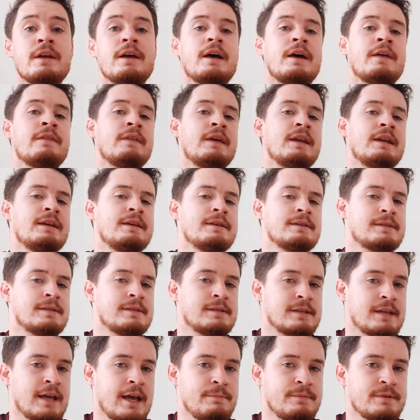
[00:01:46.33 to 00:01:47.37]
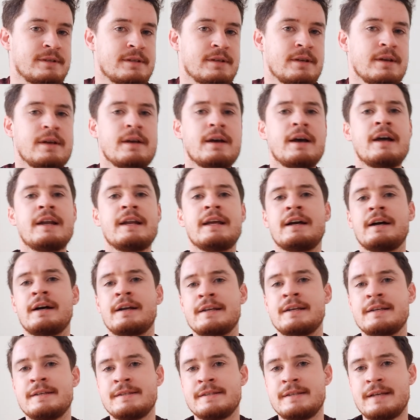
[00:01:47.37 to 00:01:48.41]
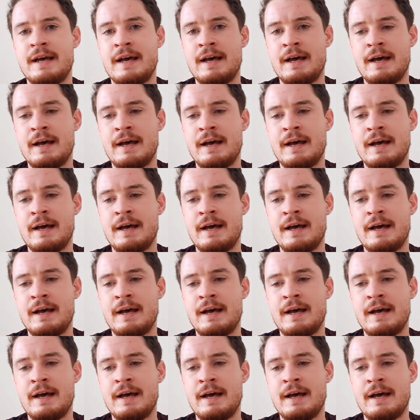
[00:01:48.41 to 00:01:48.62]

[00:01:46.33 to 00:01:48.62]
and then he escaped and he got his